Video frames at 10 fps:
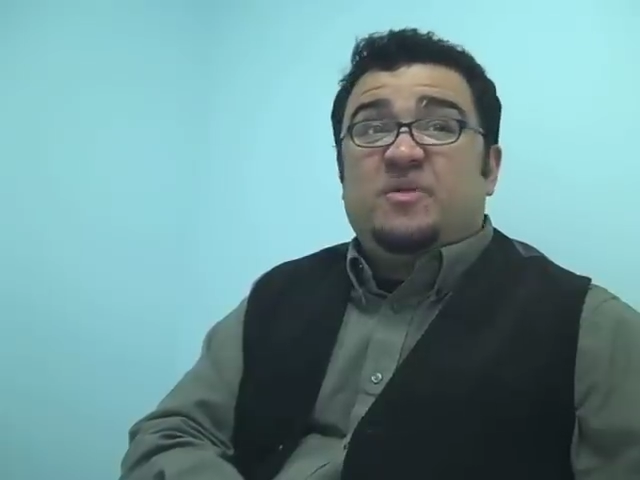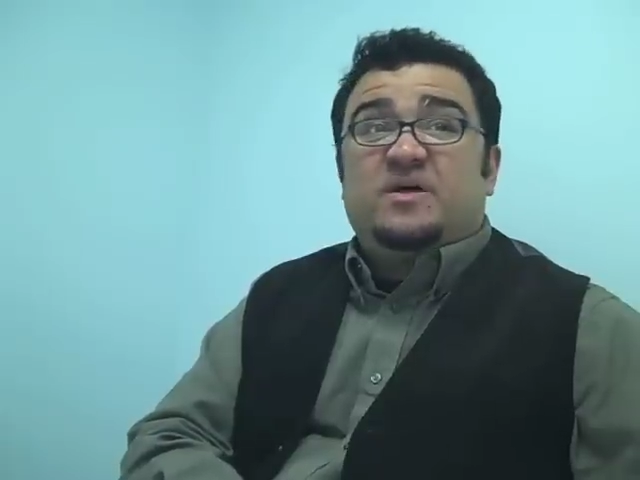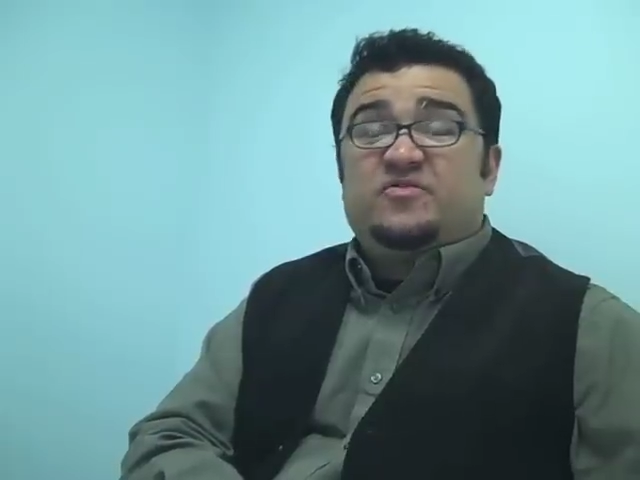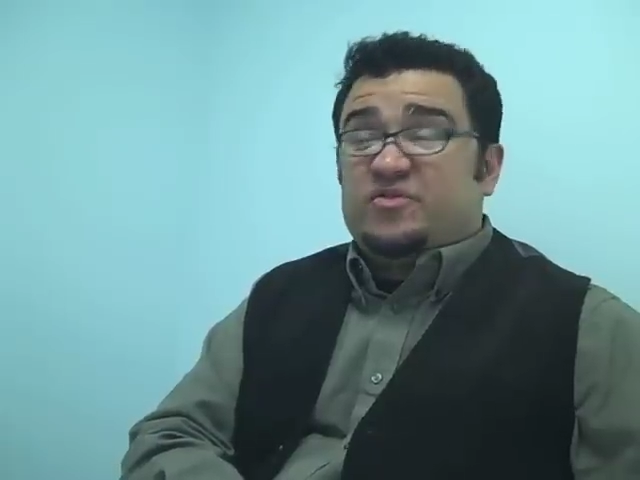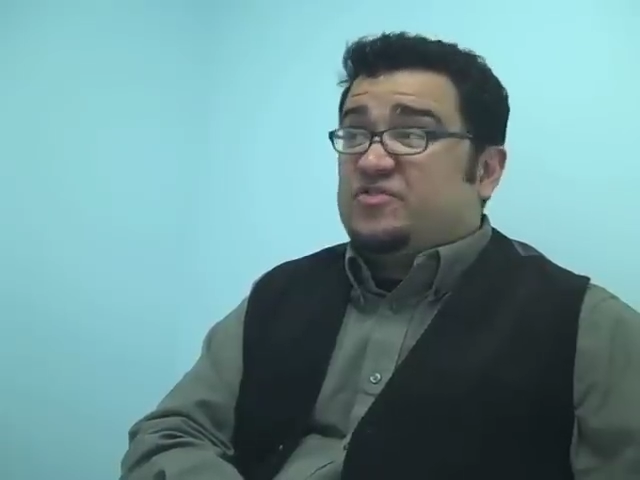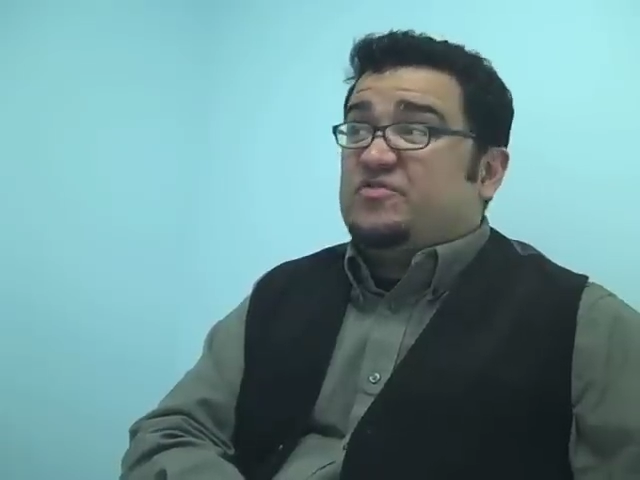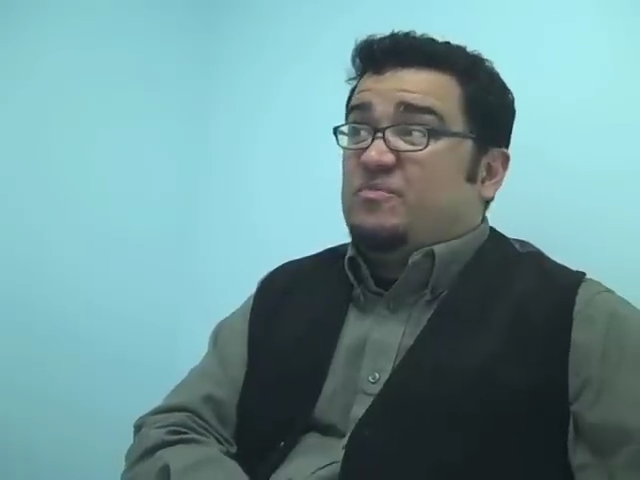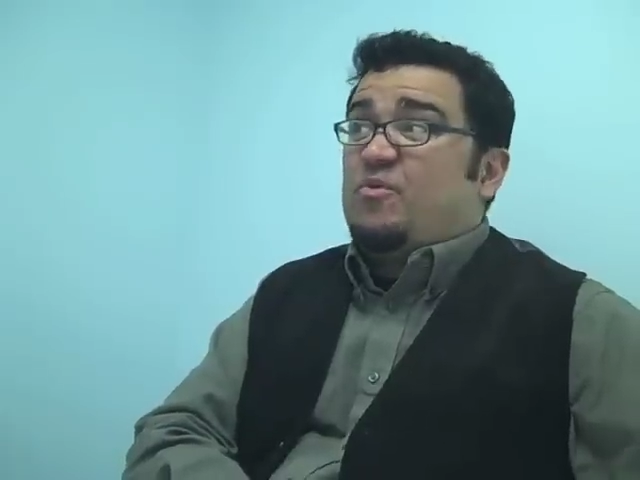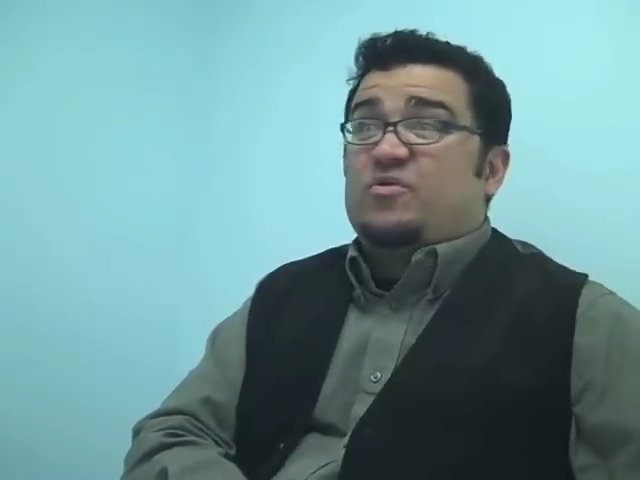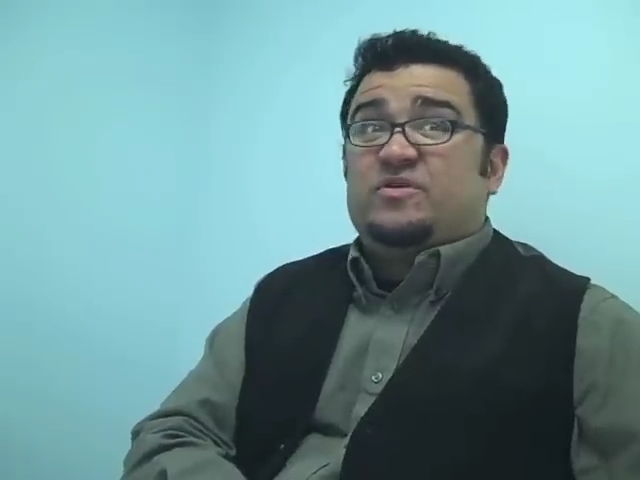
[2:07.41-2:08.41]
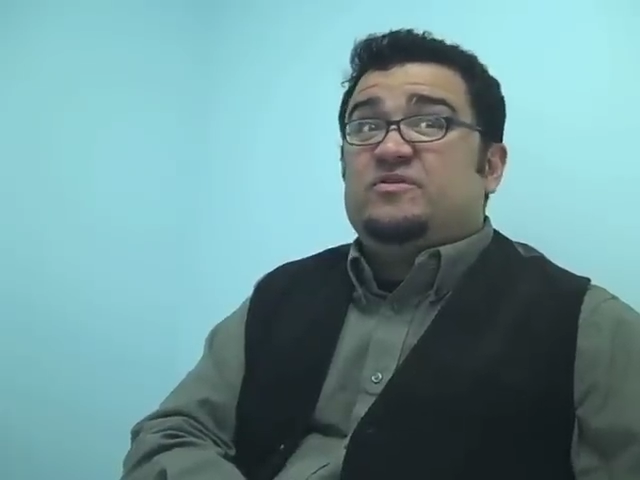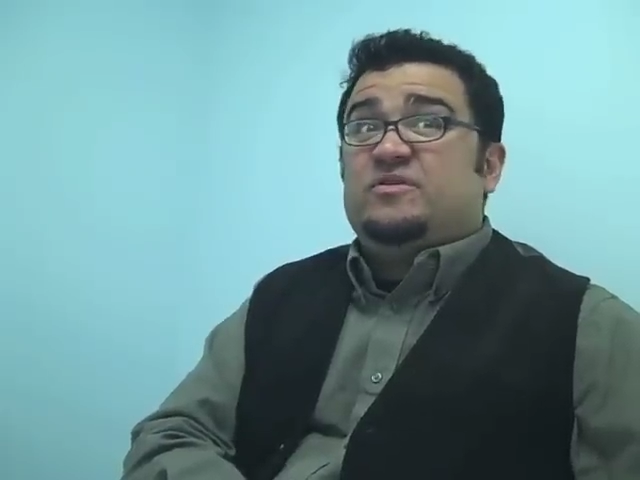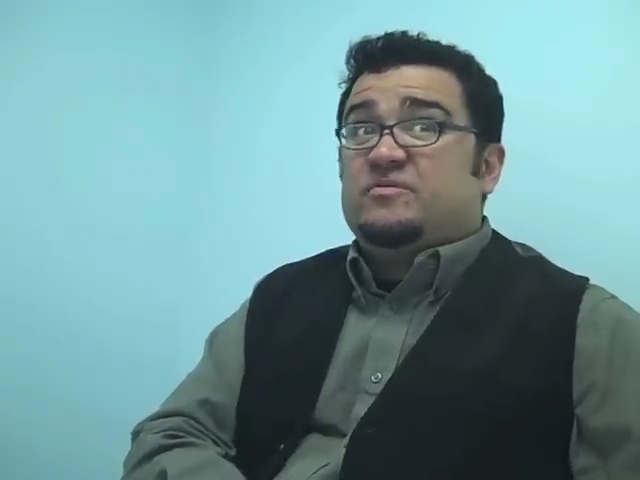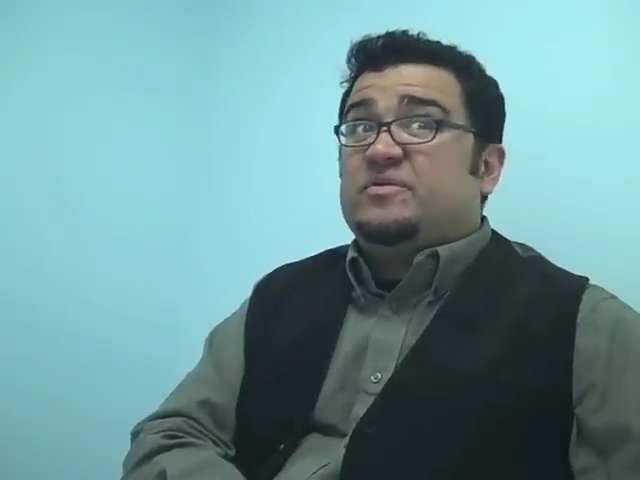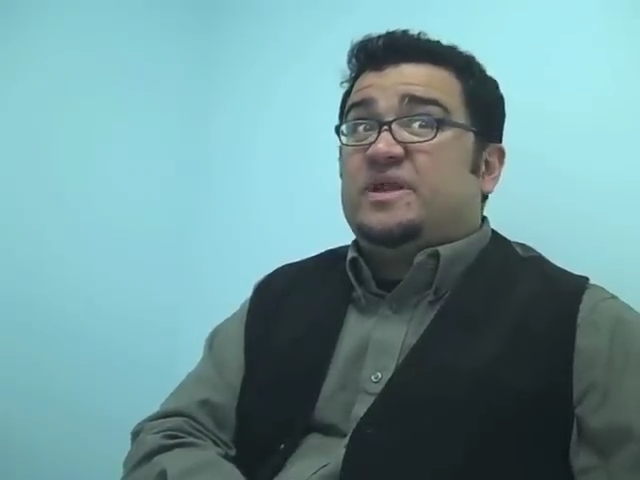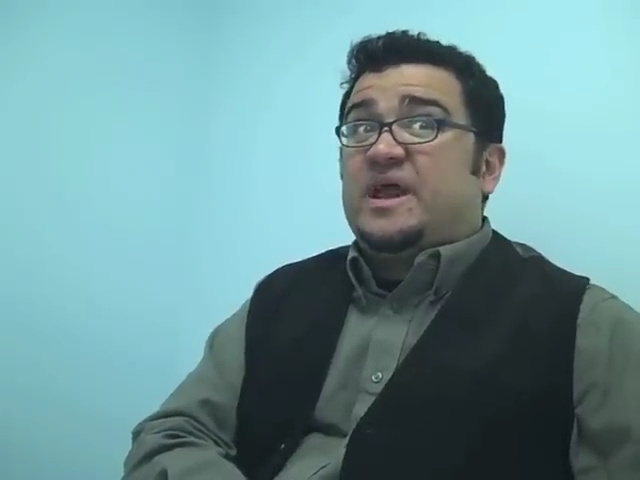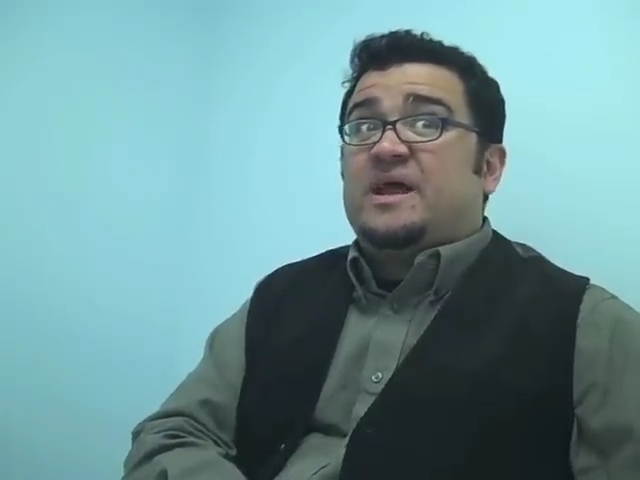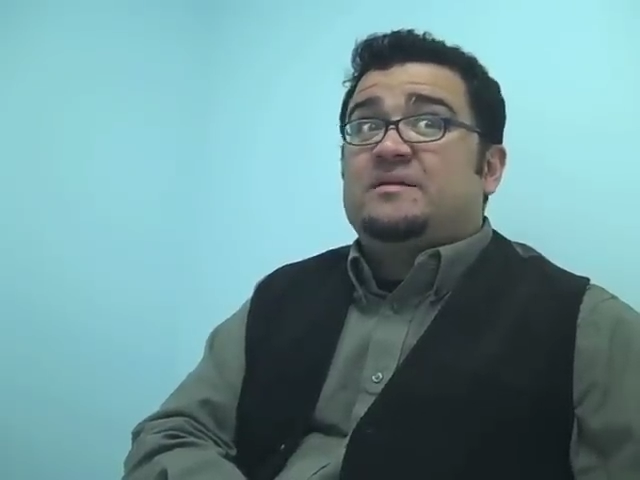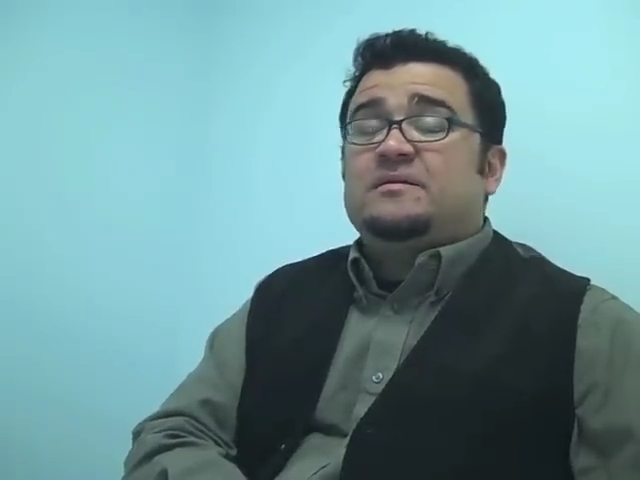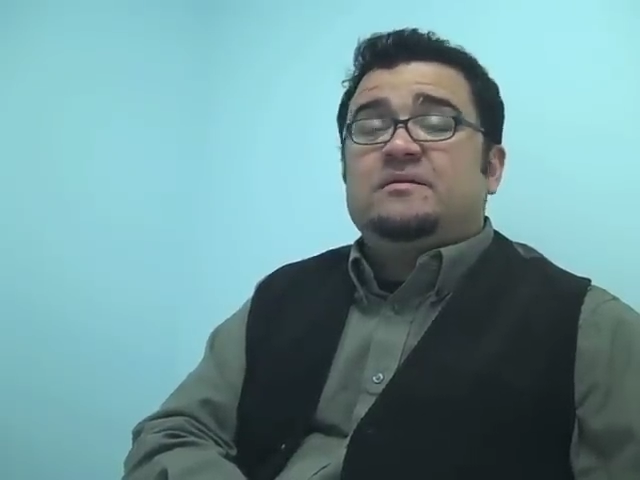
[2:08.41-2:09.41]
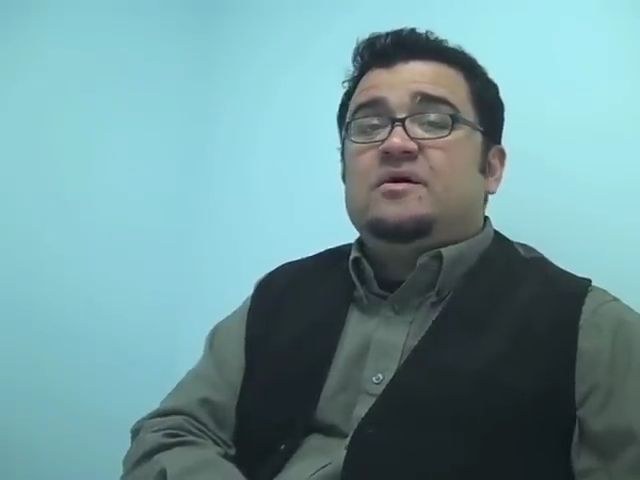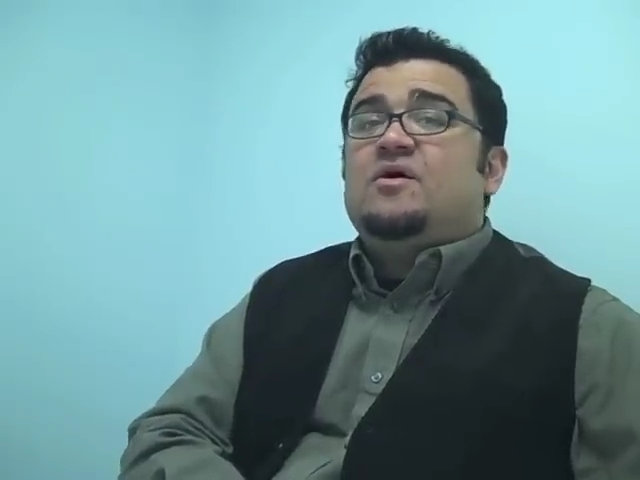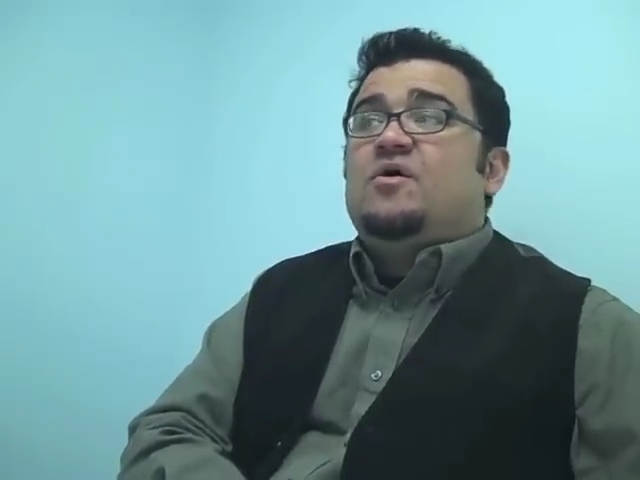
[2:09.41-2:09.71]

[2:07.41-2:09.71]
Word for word: much or just more than you can really handle,